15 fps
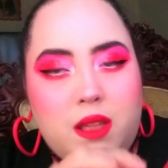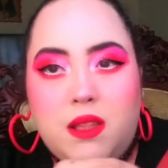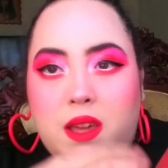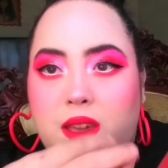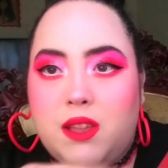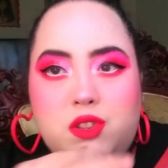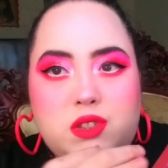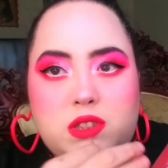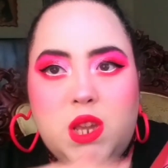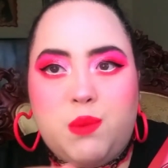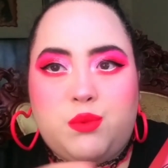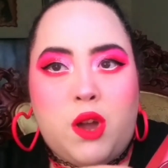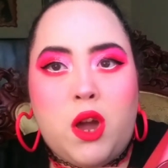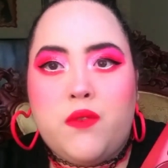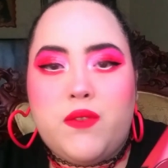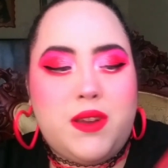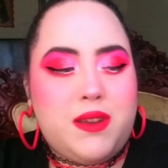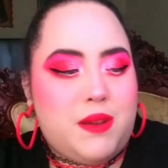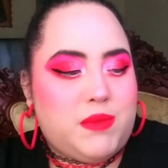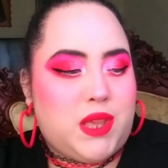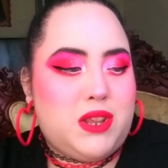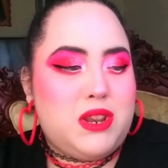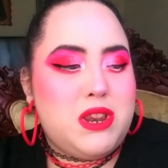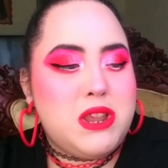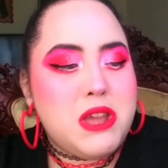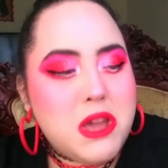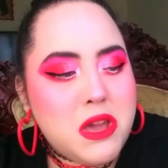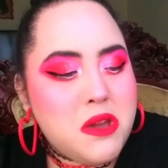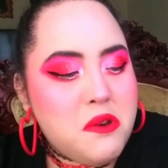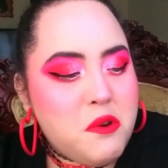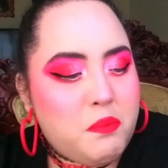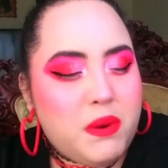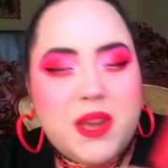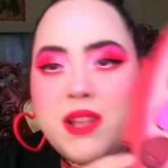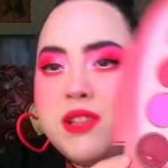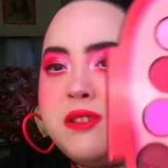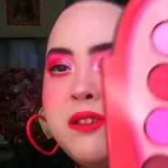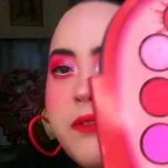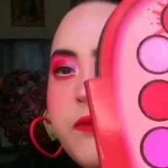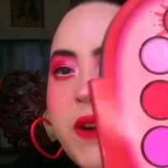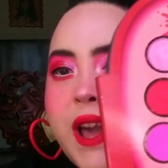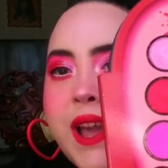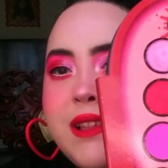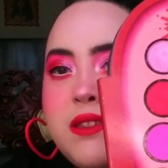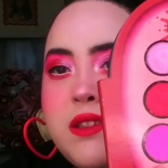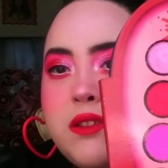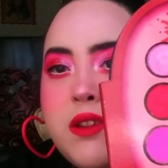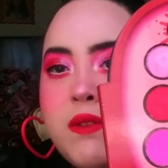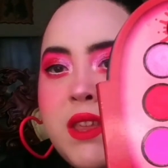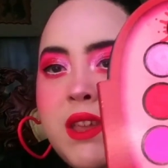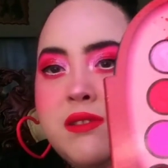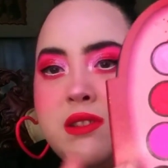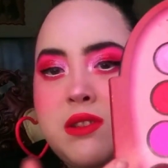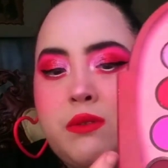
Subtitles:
like it just chipped off. I'm like, no, but it's still fine. You know, everything else is